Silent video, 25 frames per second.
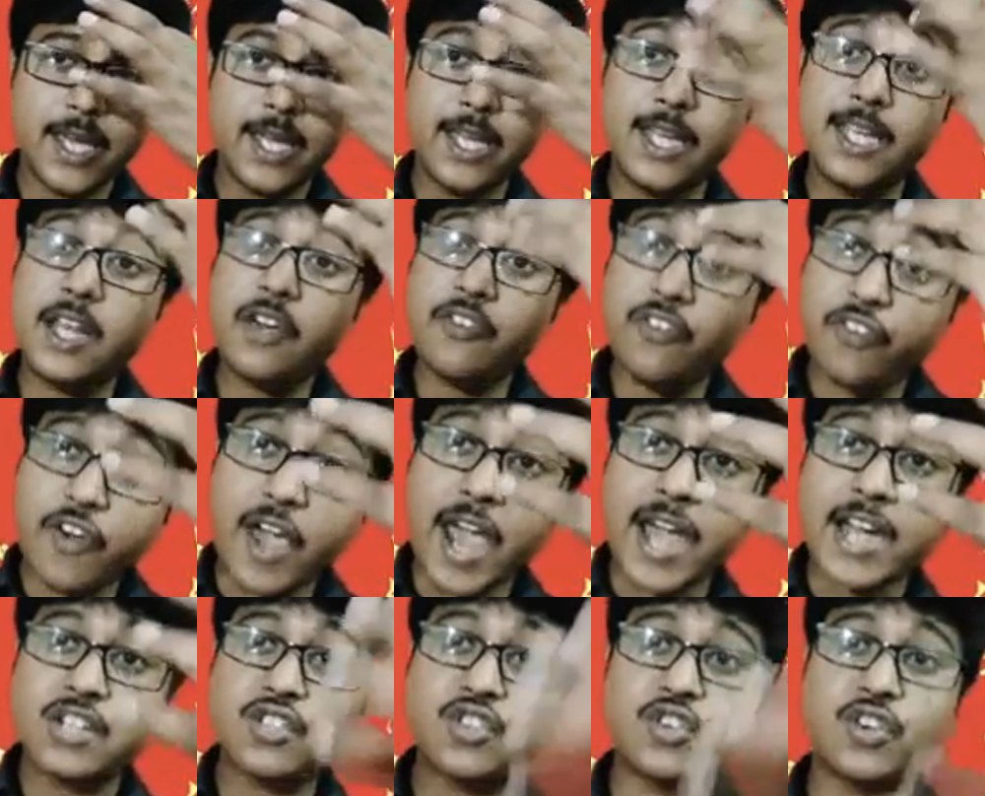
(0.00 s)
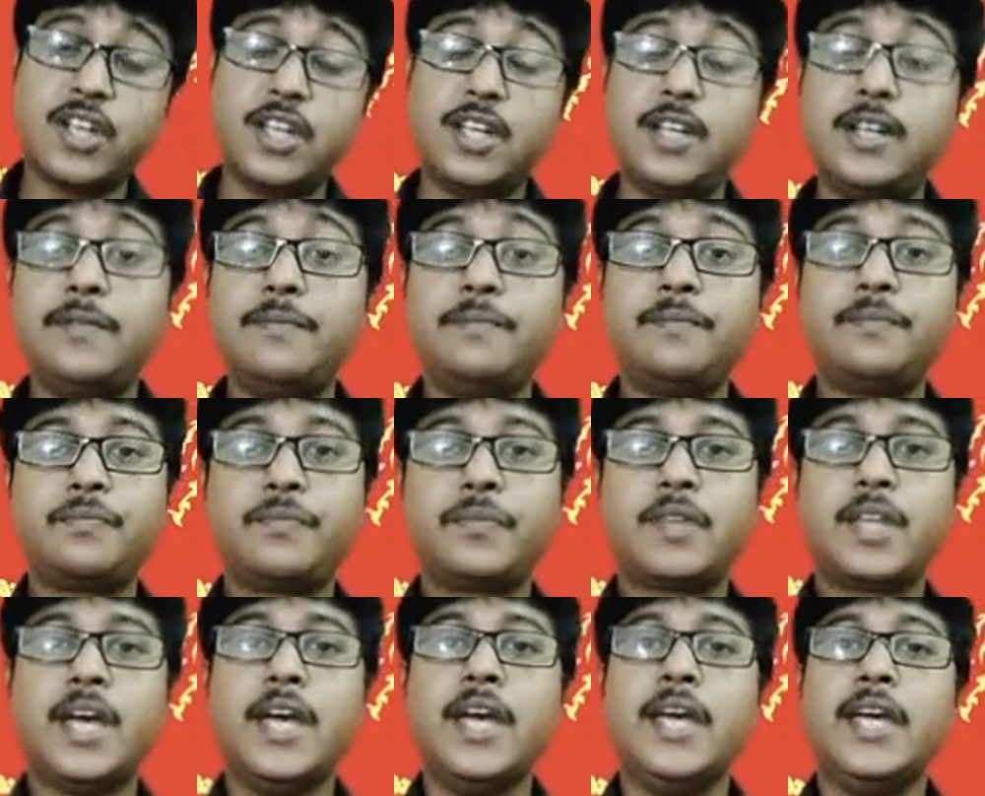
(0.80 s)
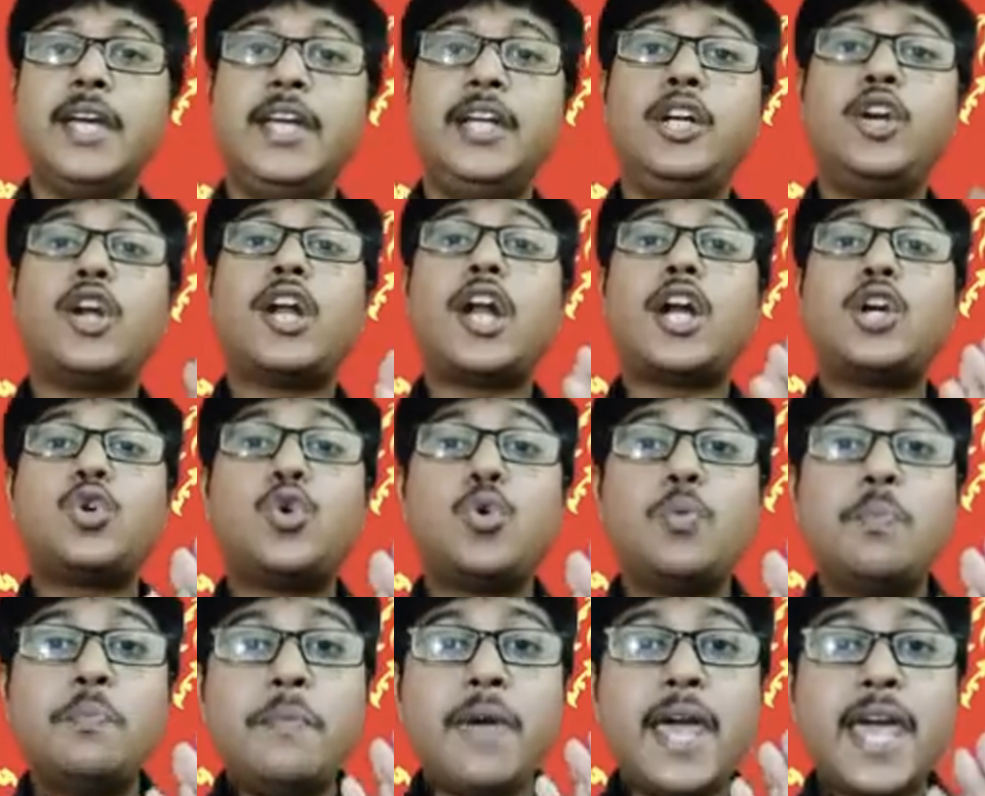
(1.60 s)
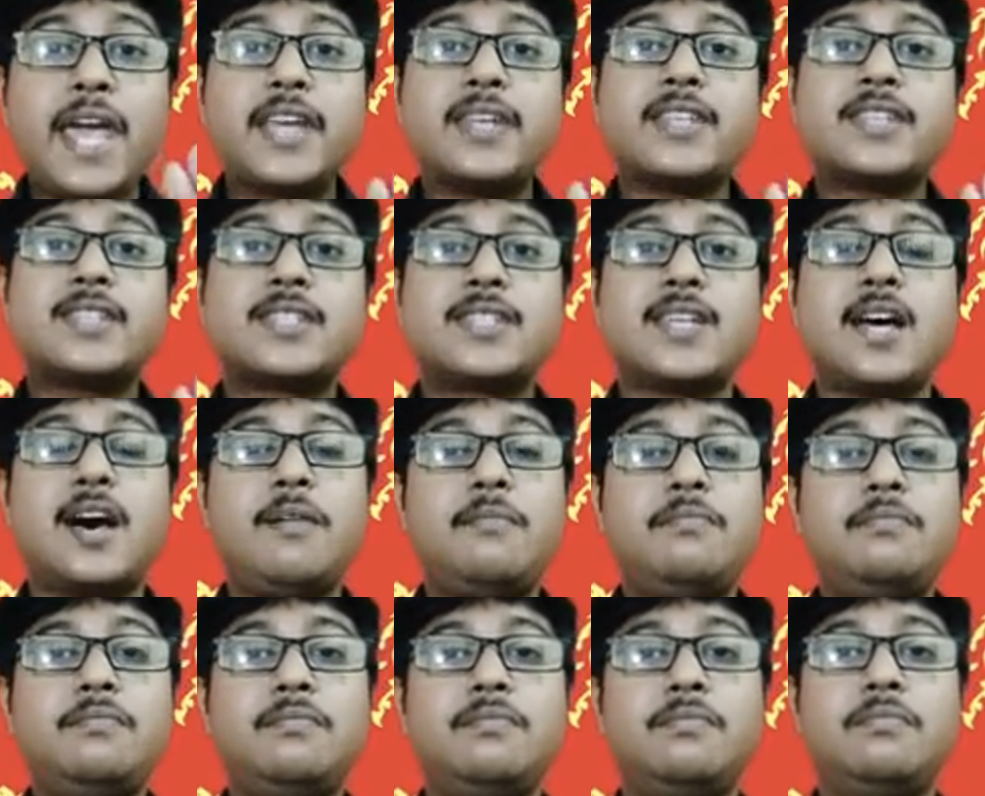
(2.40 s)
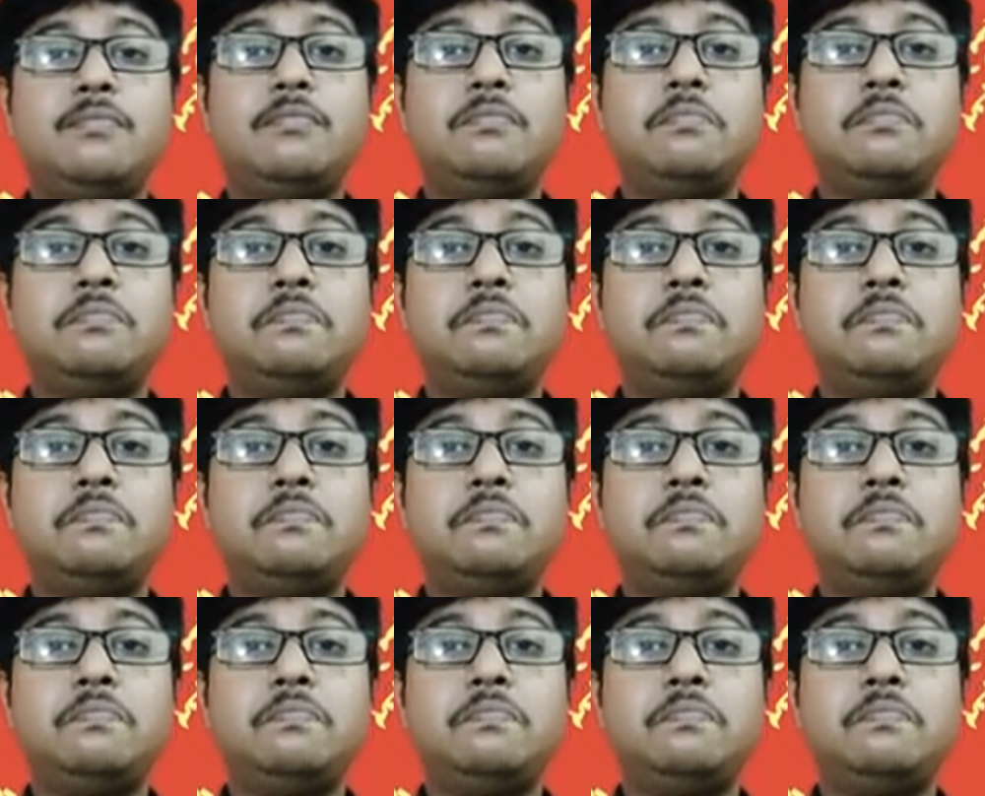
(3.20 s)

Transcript: In a factory, in order to make some